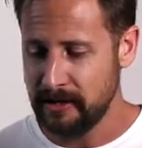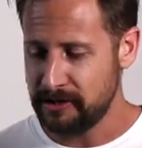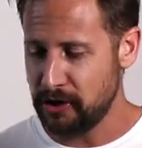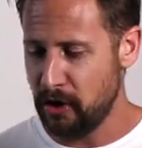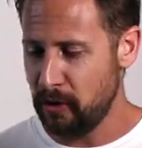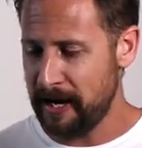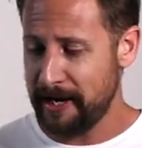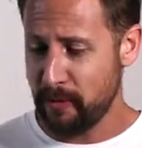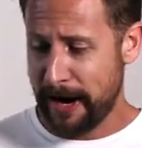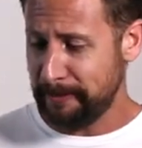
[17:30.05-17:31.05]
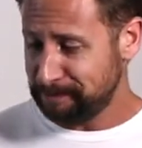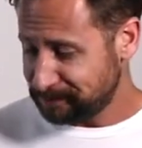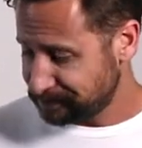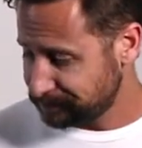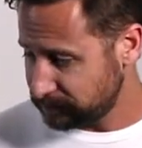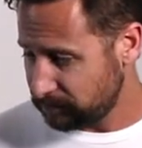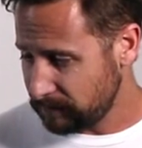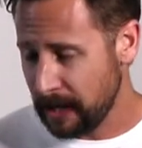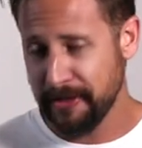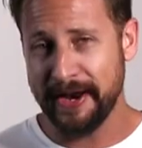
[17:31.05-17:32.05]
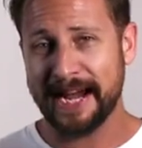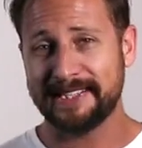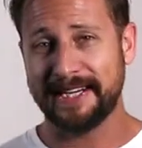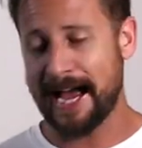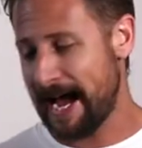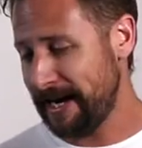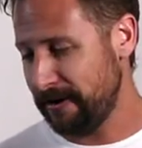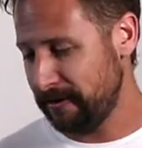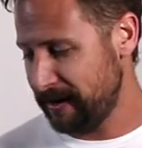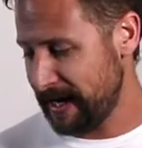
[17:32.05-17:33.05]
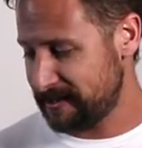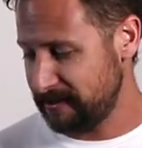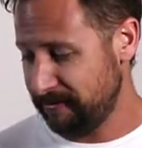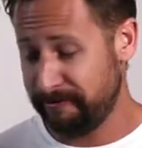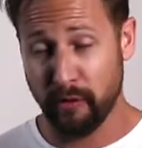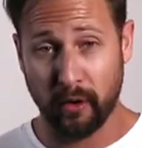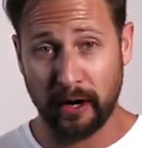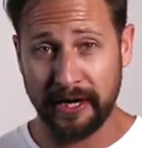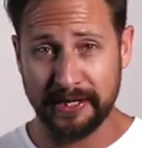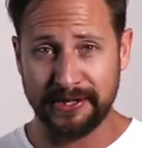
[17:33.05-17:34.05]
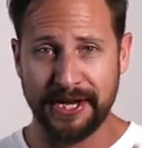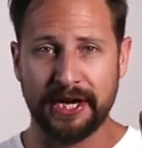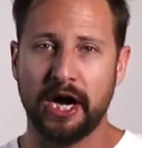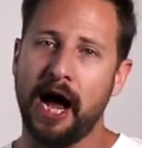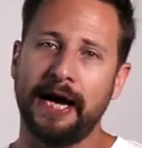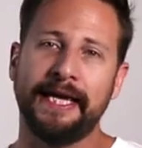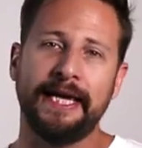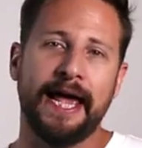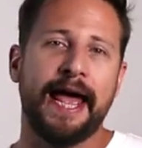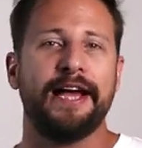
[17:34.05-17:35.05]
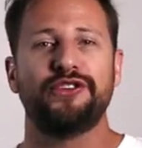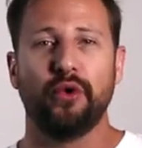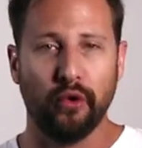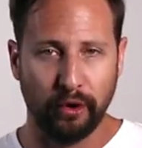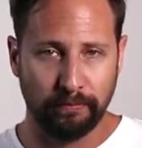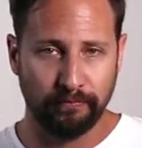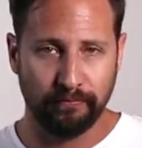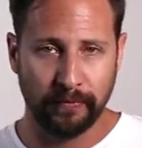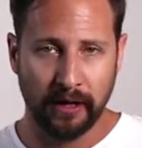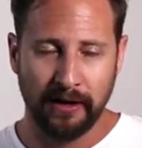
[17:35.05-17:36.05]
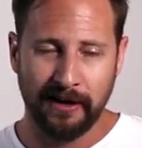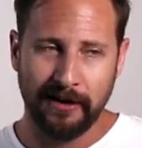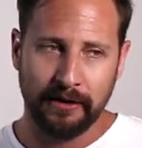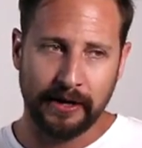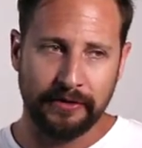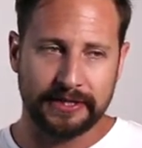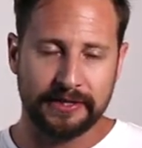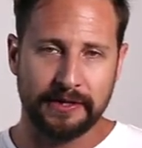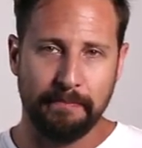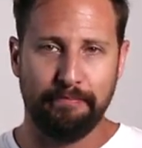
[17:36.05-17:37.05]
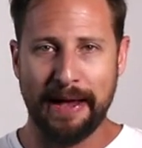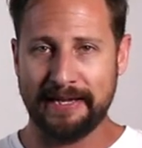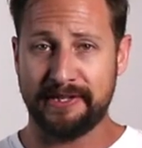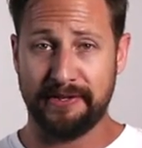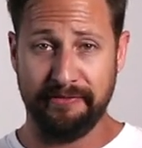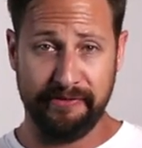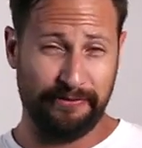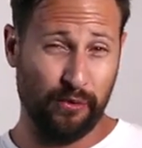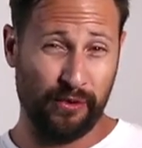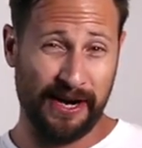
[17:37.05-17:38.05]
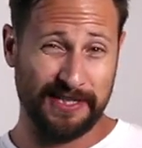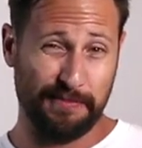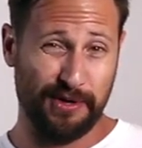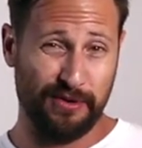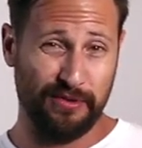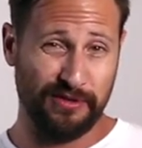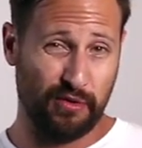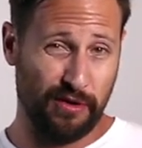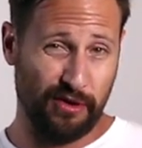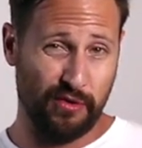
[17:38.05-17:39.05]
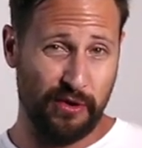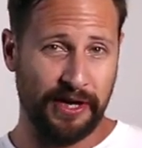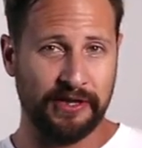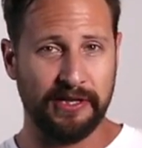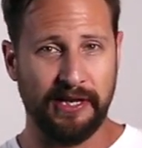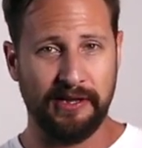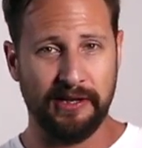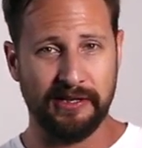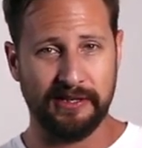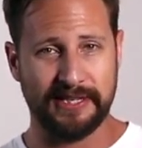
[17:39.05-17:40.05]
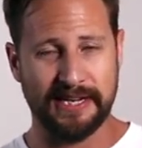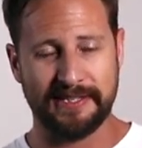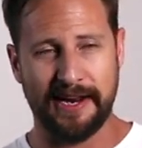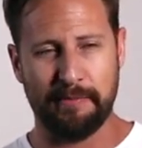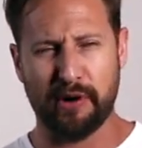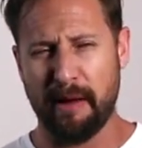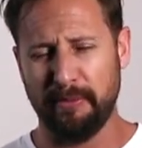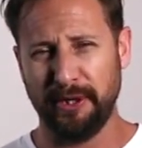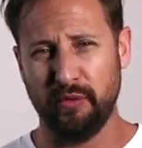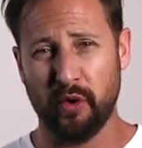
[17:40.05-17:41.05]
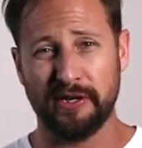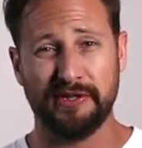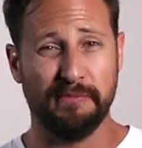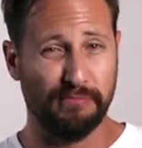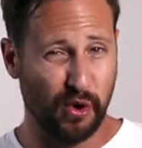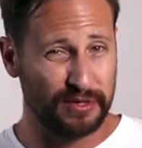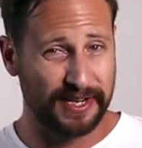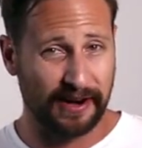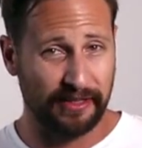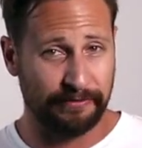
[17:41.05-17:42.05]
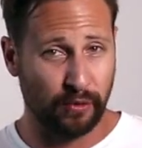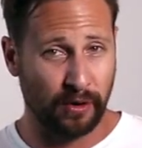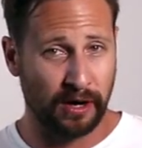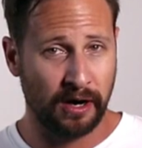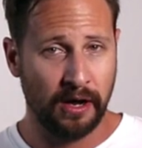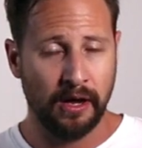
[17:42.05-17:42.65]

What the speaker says: So anyway, the next guy here, the next of the four, is the cocky asshole. Now, this is the best of the four, I suppose, quote unquote, in the sense that it probably works the most out of the four,